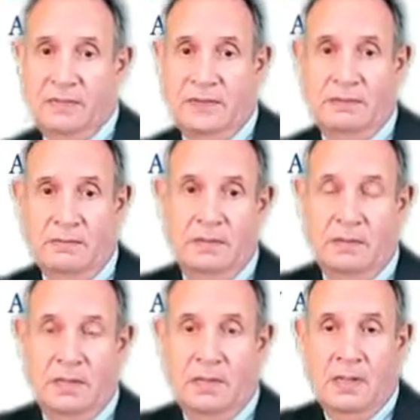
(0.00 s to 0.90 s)
one.
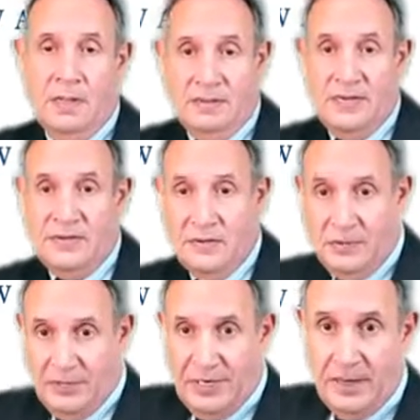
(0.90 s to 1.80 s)
These two
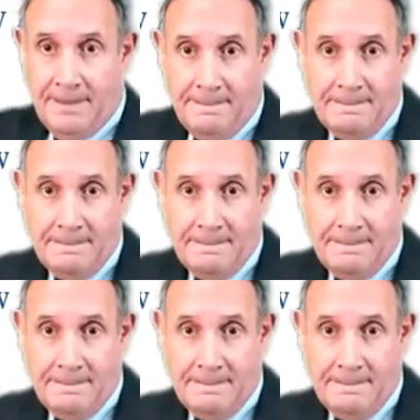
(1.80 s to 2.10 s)
are pretty good.